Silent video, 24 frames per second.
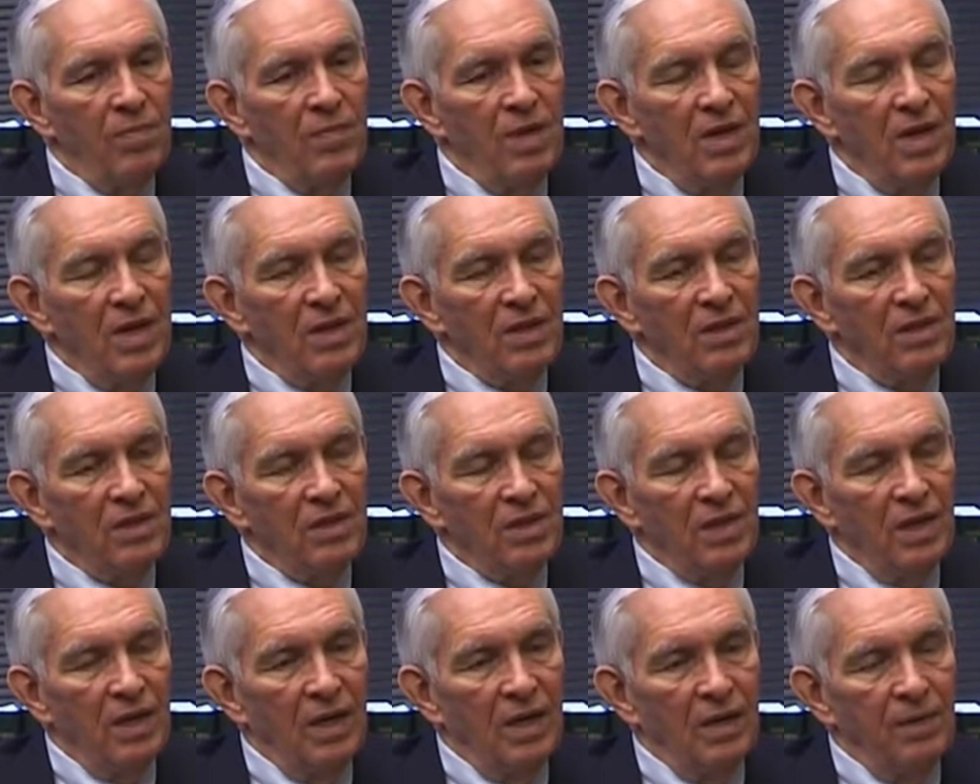yes.
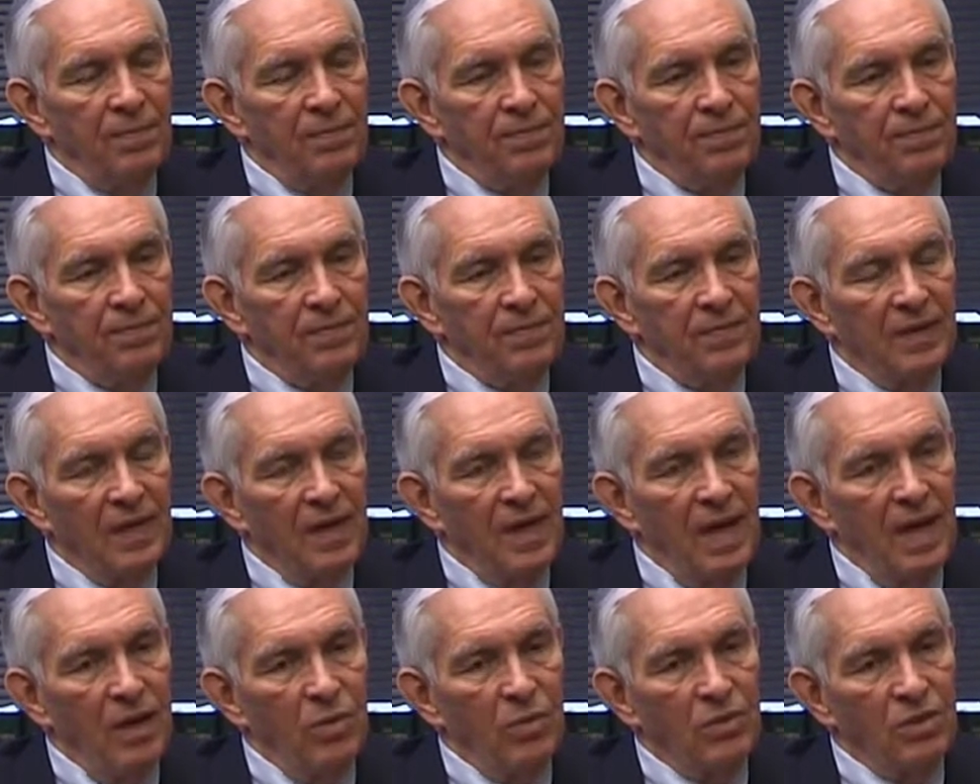
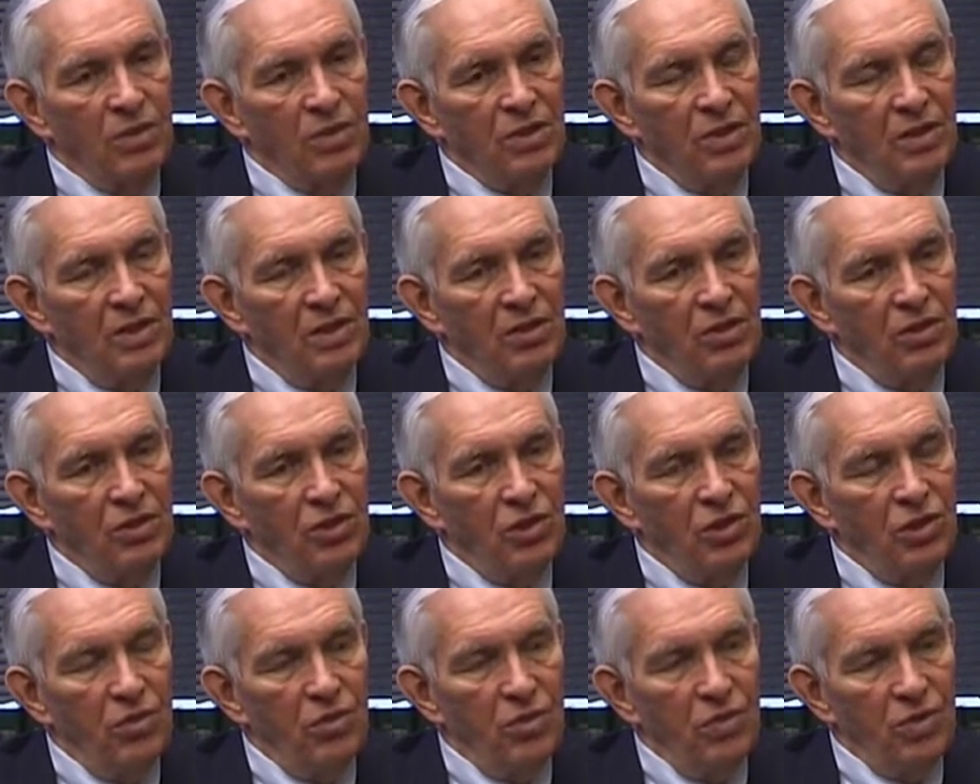I was
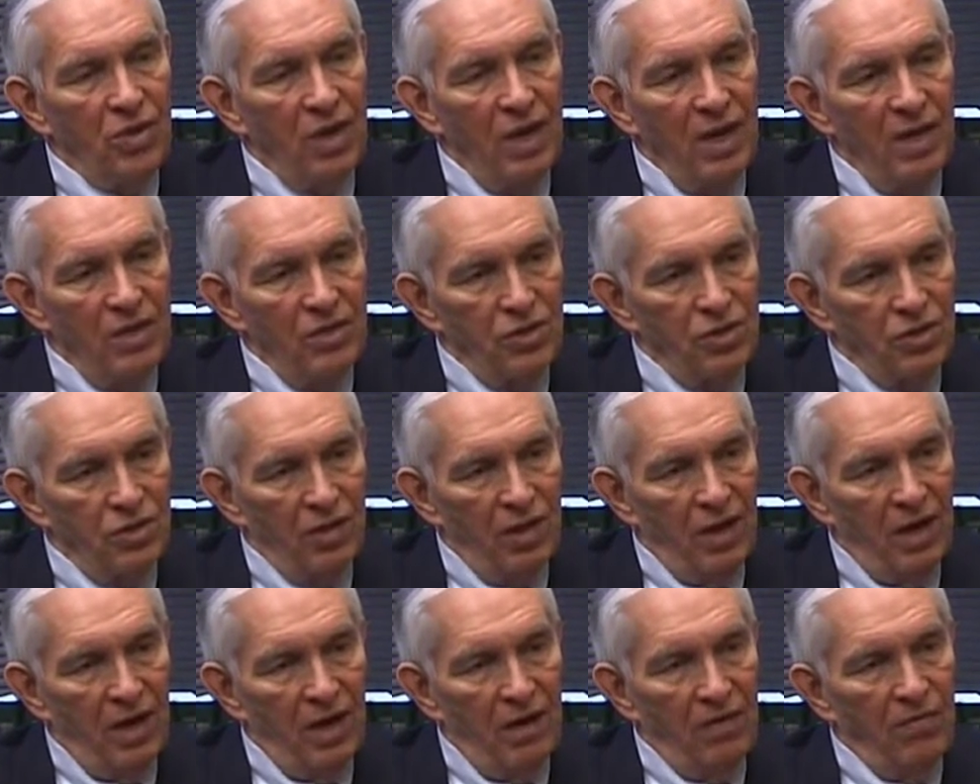general counsel
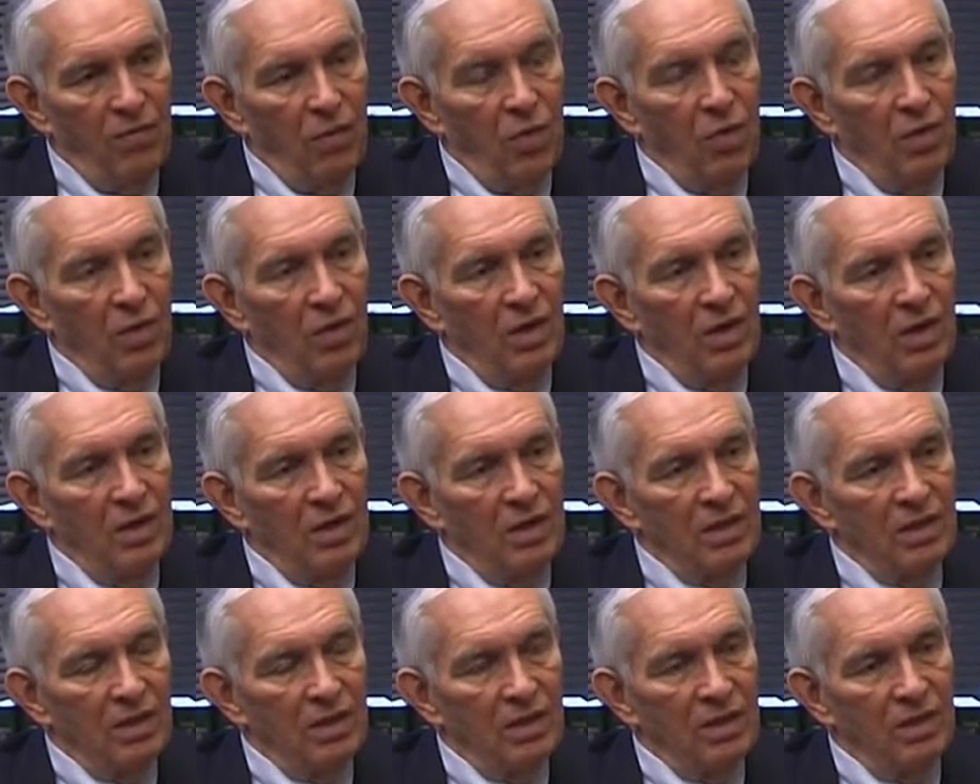there for
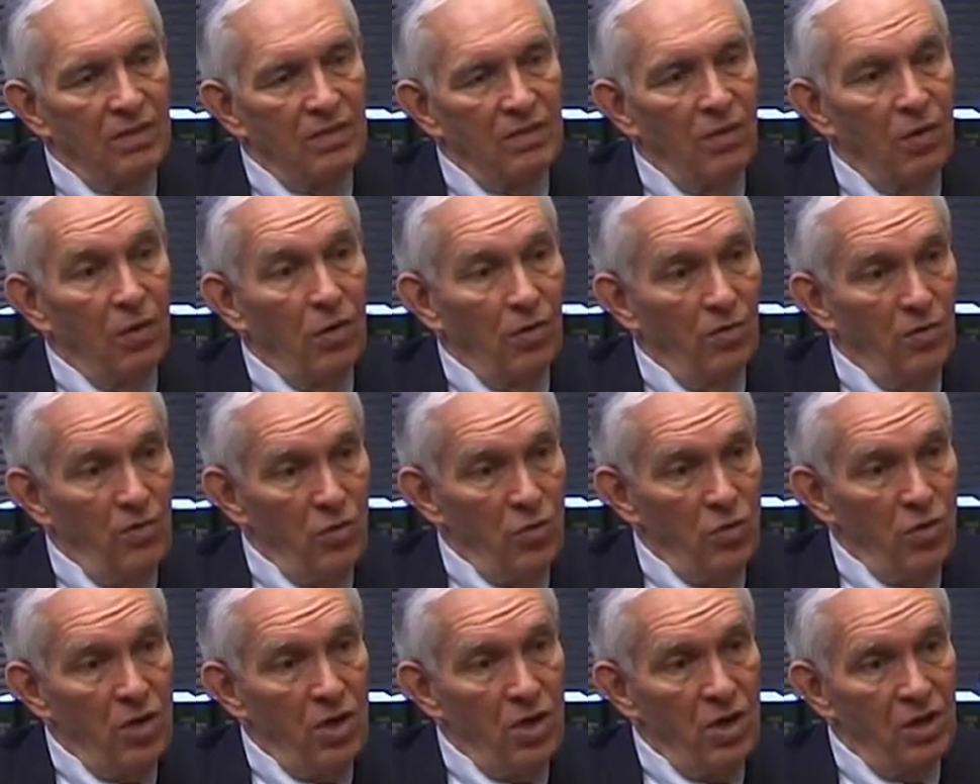a
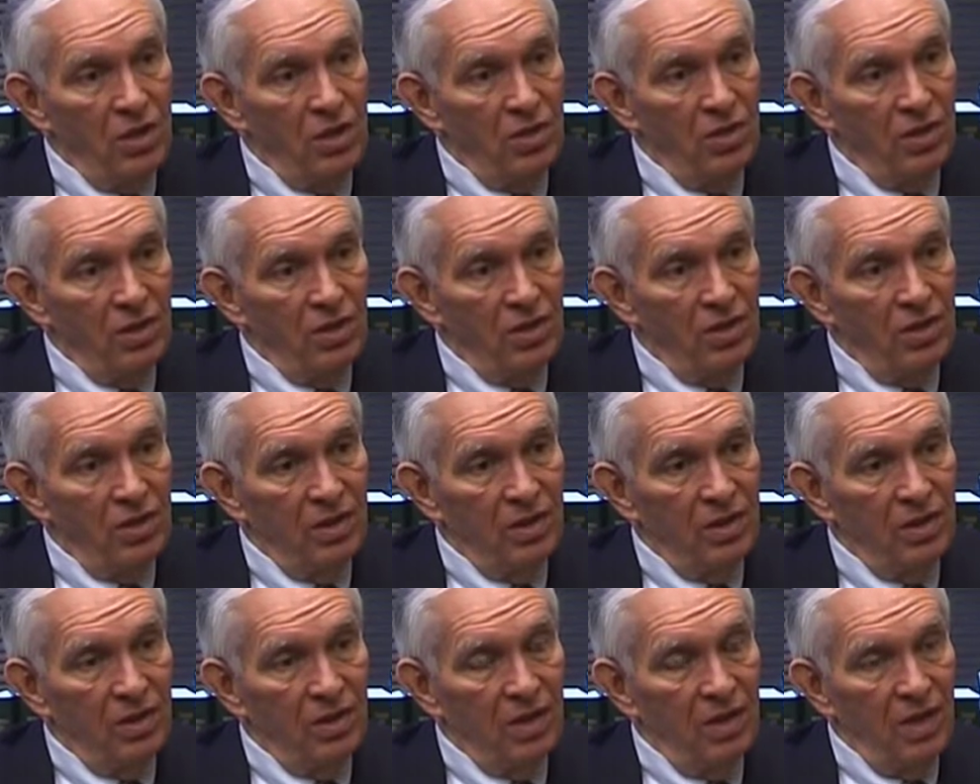few years,
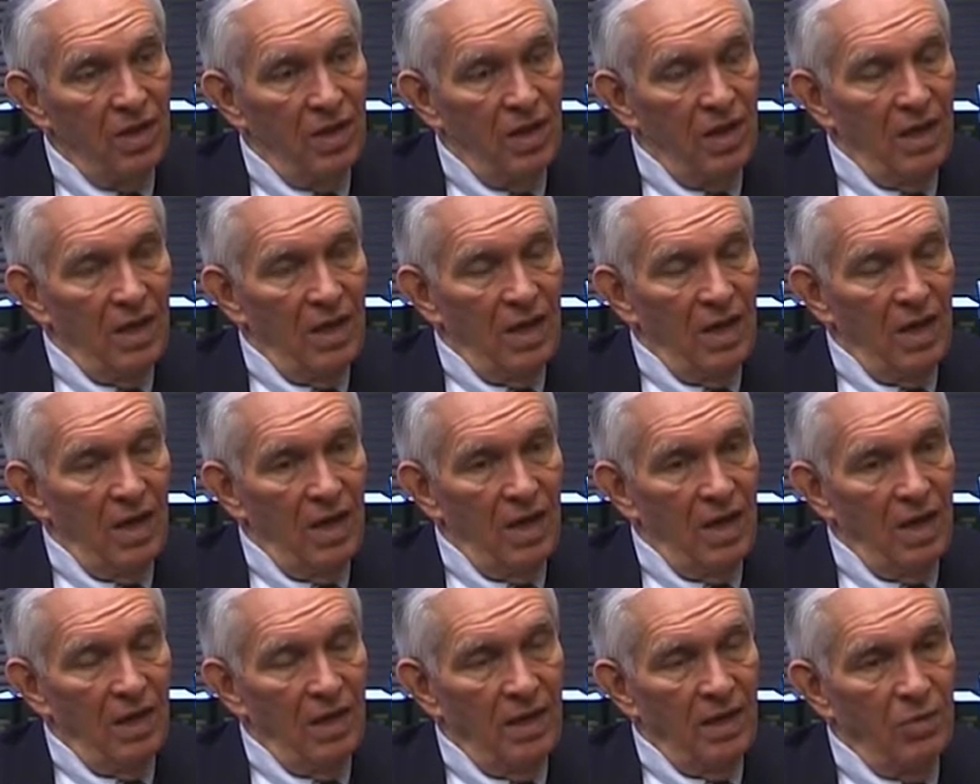
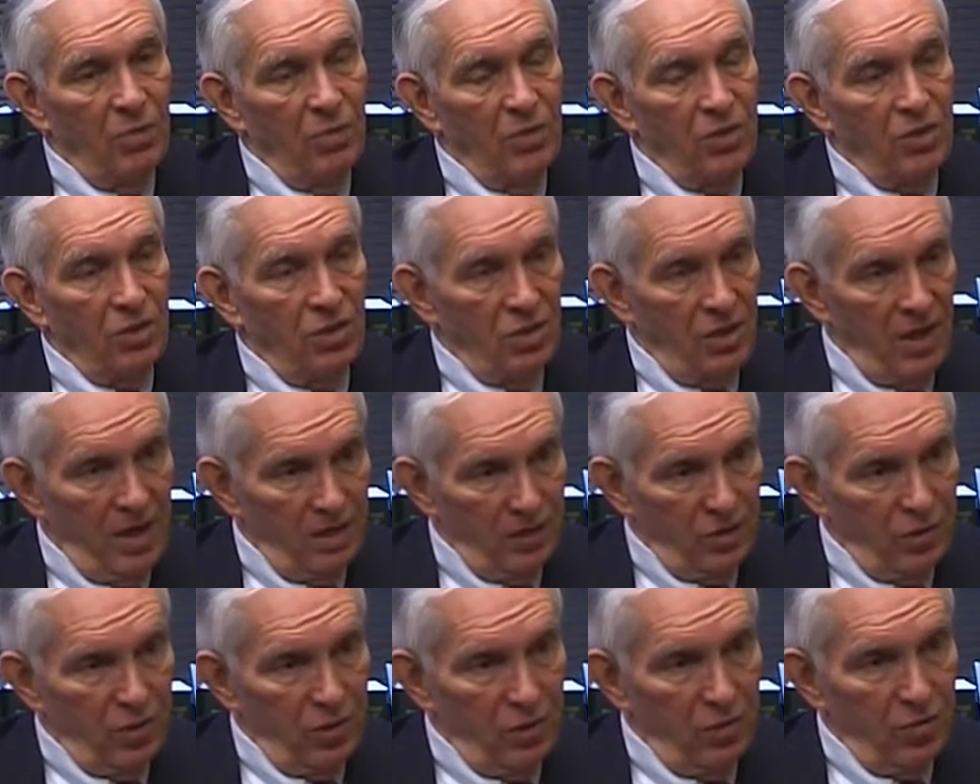and I was the
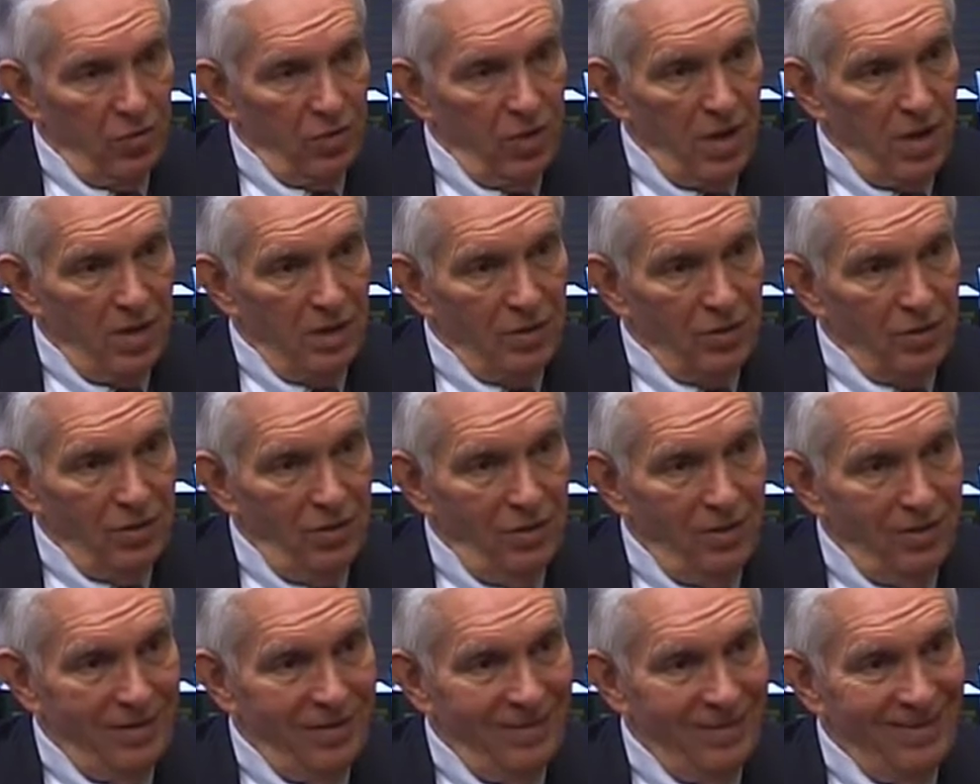second general counsel,